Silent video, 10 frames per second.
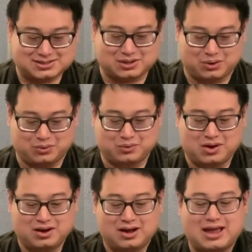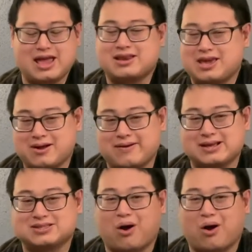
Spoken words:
So in here is